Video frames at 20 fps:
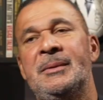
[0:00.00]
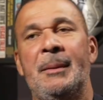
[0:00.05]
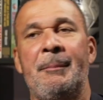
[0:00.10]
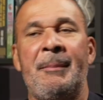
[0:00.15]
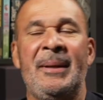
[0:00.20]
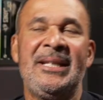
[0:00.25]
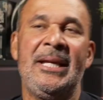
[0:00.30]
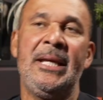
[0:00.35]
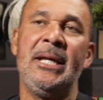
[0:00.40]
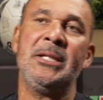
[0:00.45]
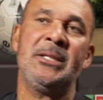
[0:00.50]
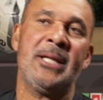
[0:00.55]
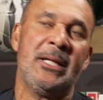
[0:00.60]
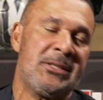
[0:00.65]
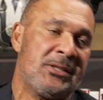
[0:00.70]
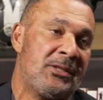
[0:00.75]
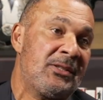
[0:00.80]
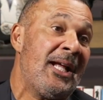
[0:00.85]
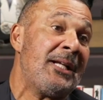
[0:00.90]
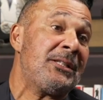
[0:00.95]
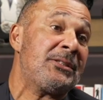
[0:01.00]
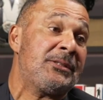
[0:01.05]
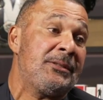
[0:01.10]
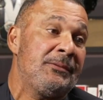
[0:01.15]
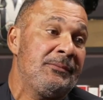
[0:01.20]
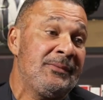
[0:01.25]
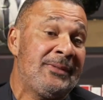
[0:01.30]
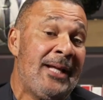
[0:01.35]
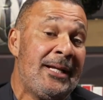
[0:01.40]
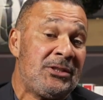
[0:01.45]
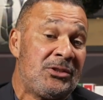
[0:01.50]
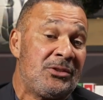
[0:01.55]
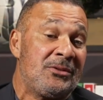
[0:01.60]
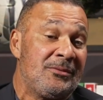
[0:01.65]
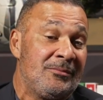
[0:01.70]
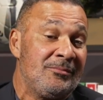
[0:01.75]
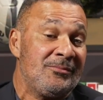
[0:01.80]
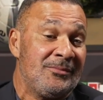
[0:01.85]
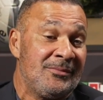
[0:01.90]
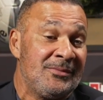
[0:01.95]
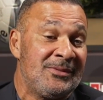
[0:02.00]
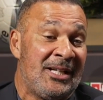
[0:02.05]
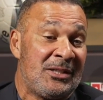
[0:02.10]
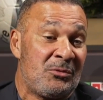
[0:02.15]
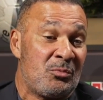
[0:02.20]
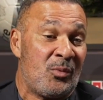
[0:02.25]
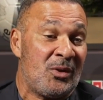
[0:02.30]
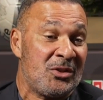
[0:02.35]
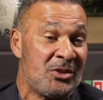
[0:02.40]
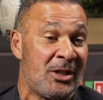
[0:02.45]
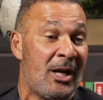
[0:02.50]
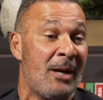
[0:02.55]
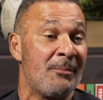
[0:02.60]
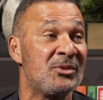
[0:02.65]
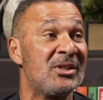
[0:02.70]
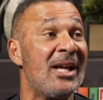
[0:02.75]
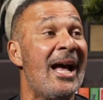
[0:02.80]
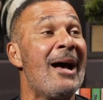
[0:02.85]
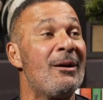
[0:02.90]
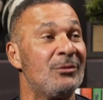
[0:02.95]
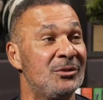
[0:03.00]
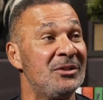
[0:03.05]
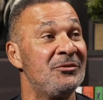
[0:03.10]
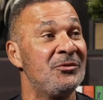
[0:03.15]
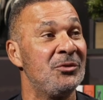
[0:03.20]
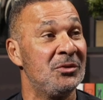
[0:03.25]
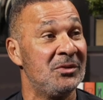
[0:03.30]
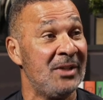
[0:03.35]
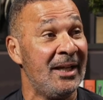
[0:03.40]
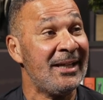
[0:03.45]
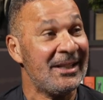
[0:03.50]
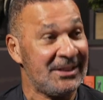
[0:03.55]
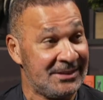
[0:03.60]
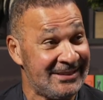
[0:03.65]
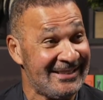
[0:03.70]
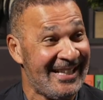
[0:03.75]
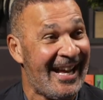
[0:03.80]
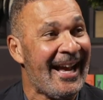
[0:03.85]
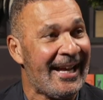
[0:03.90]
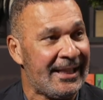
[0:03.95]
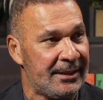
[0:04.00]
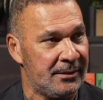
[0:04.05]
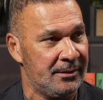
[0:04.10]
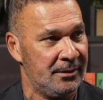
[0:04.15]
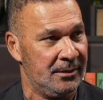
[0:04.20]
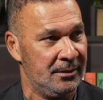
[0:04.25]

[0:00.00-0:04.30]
But here that's what comes out if you take a stand.